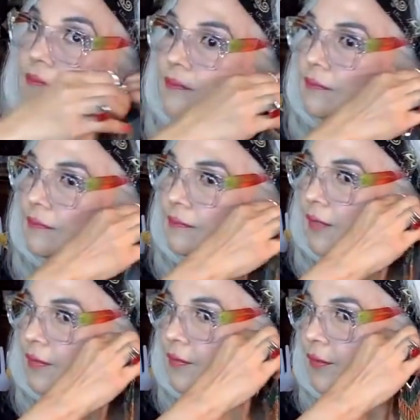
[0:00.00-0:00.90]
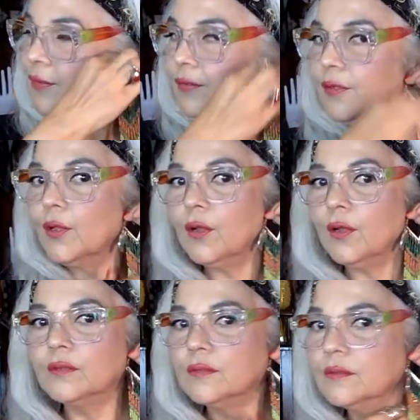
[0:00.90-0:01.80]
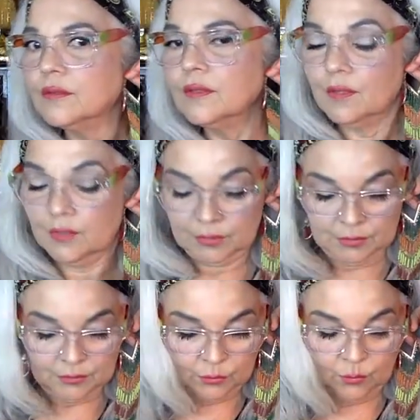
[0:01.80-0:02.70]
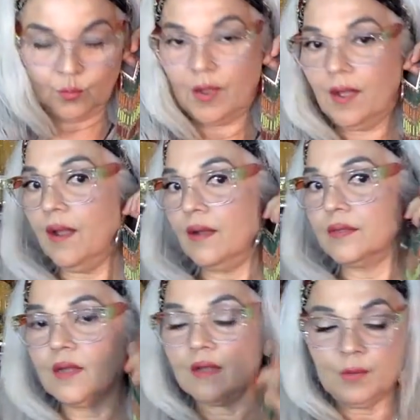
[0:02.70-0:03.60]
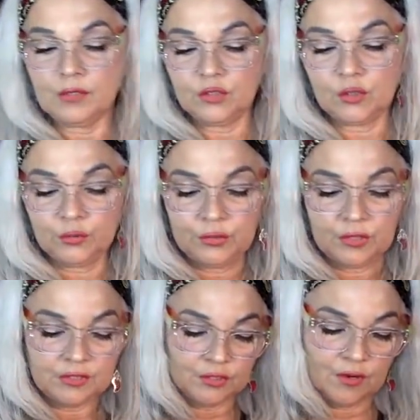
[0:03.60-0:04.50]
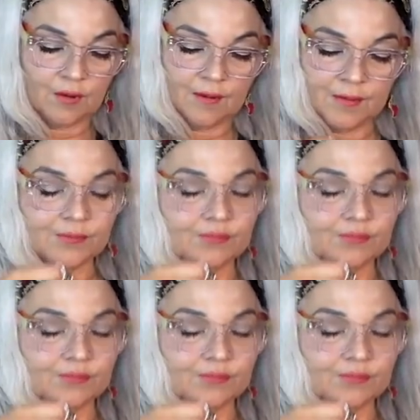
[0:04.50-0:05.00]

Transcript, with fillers: Mm, I don't know, they're long. Wow, talk about shoulder duster, huh?